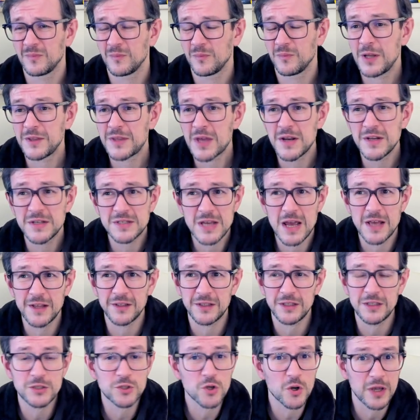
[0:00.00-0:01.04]
but I
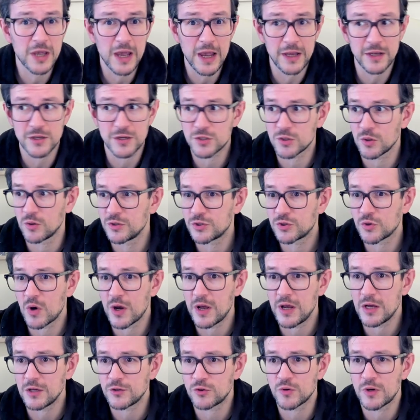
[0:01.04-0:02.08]
decided it's okay.
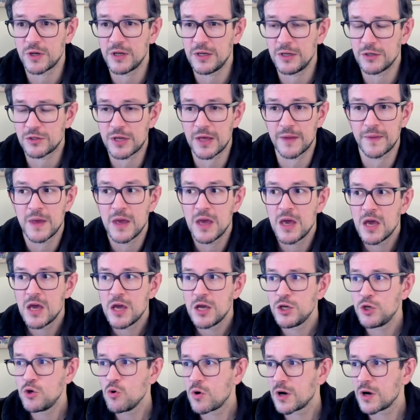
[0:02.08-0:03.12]
So again,
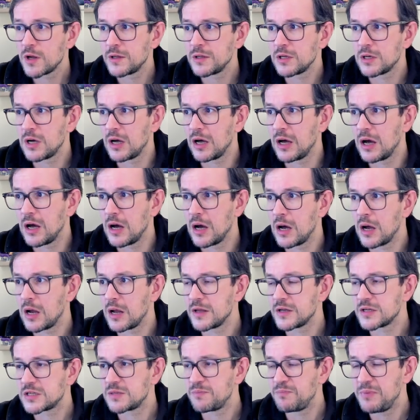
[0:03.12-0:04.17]
you can
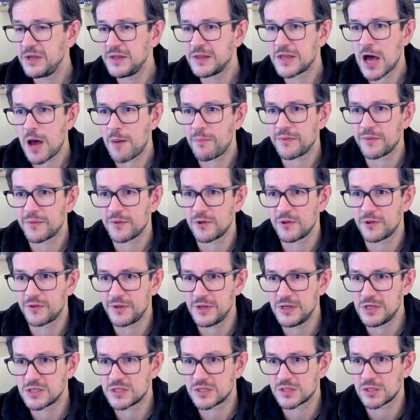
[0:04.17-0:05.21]
speed up
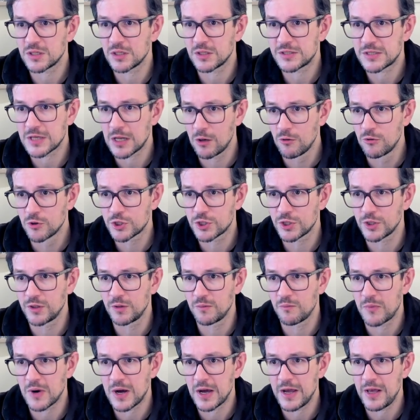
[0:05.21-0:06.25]
this
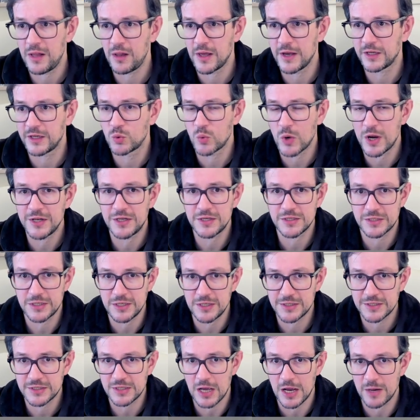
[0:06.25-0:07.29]
solution by like
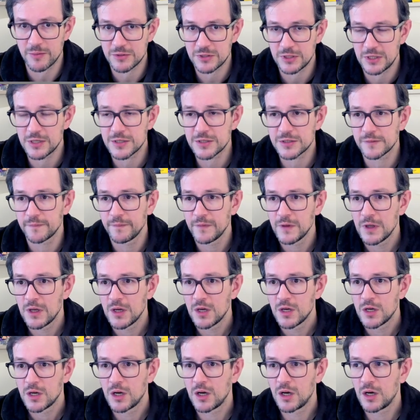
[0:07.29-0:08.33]
26 times, yes,
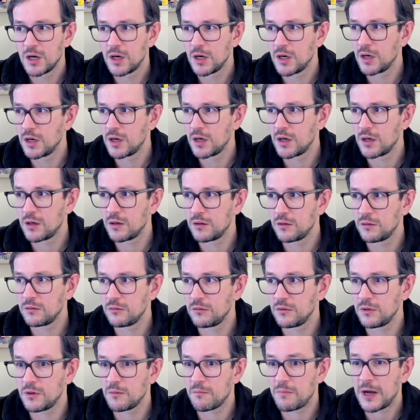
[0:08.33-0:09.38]

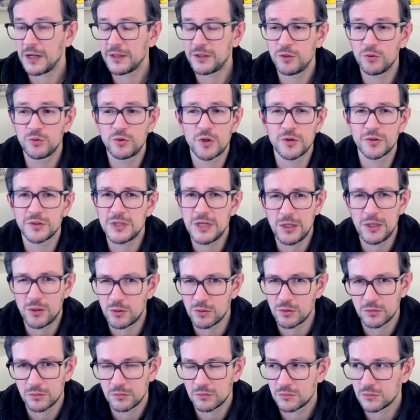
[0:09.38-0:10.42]
but you don't need
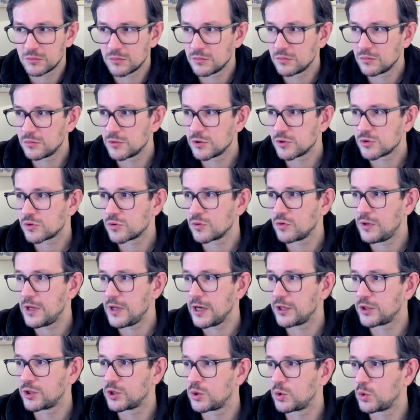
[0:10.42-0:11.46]
to. So
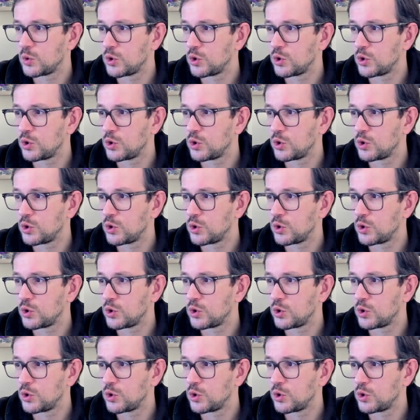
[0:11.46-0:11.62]
like